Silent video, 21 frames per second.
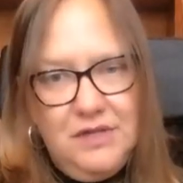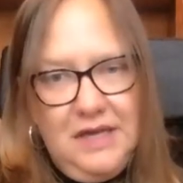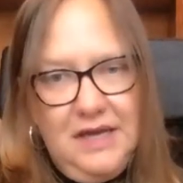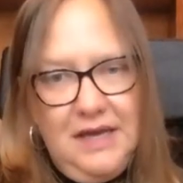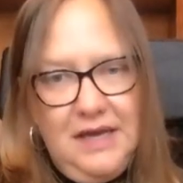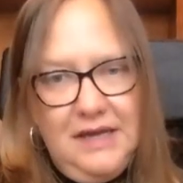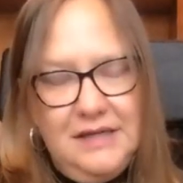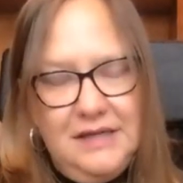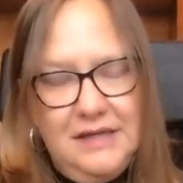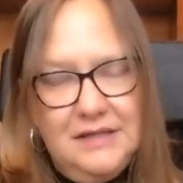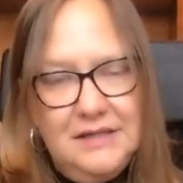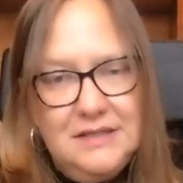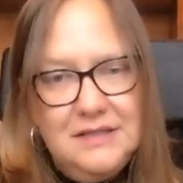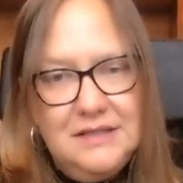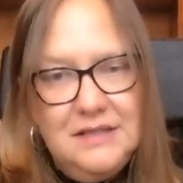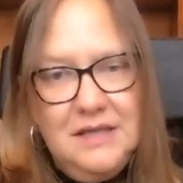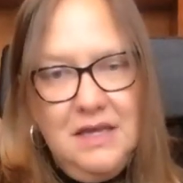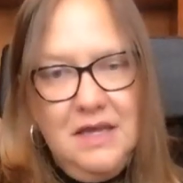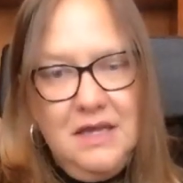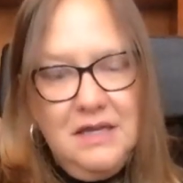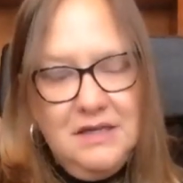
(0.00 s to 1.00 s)
the
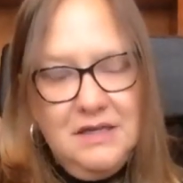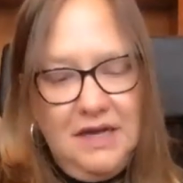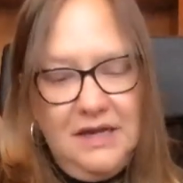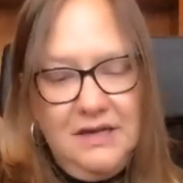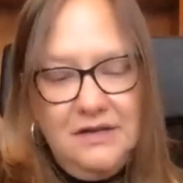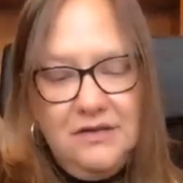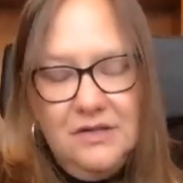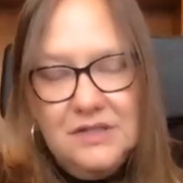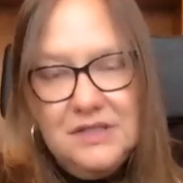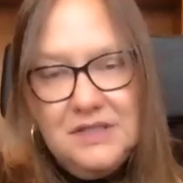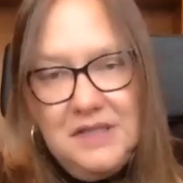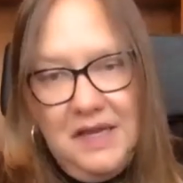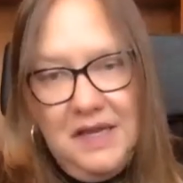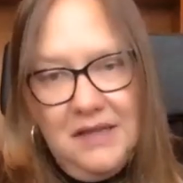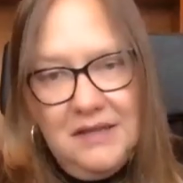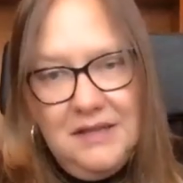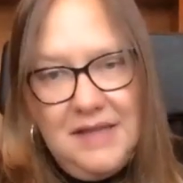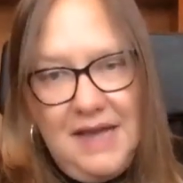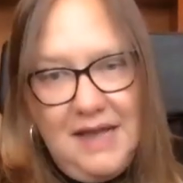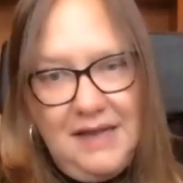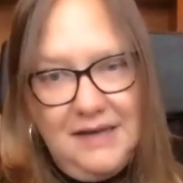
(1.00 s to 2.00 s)
ice, to
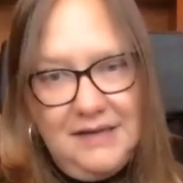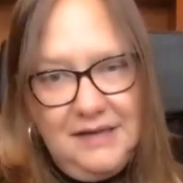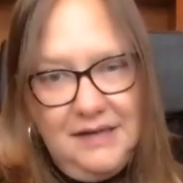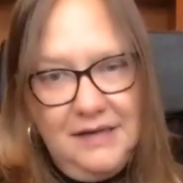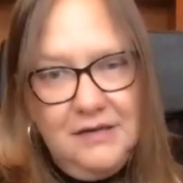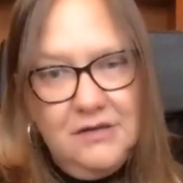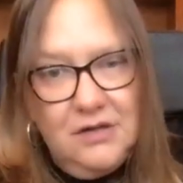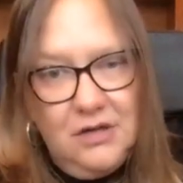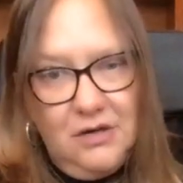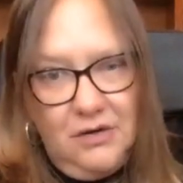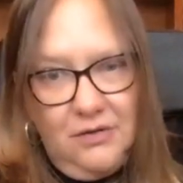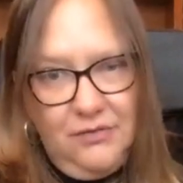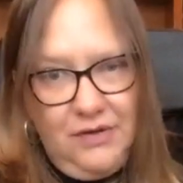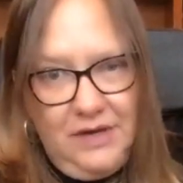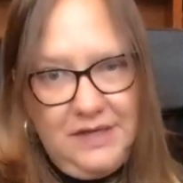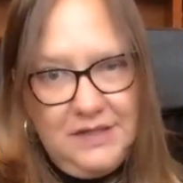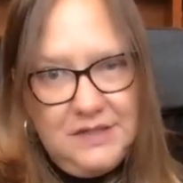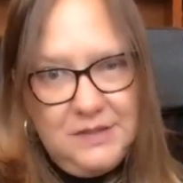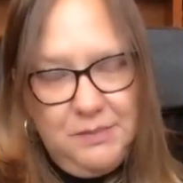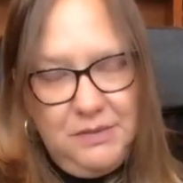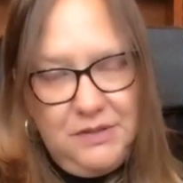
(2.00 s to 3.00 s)
understand that
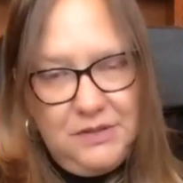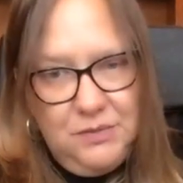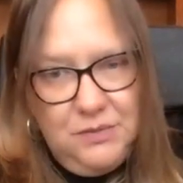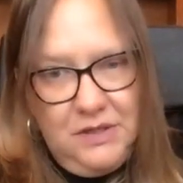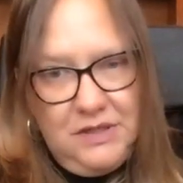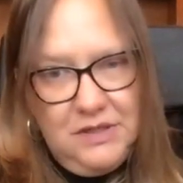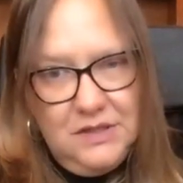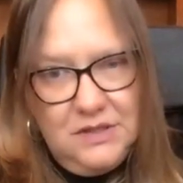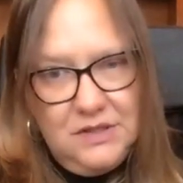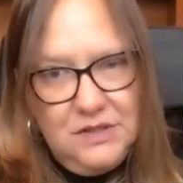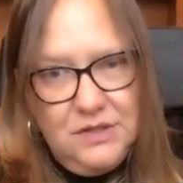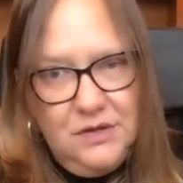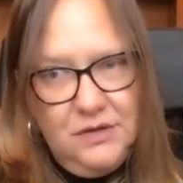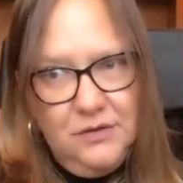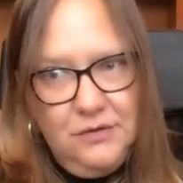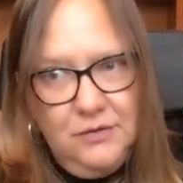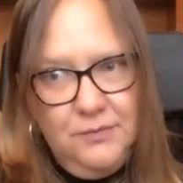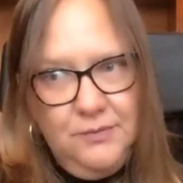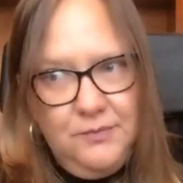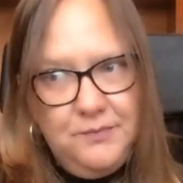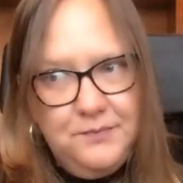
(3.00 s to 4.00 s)
interface between the
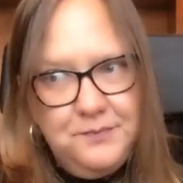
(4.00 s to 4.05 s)
two.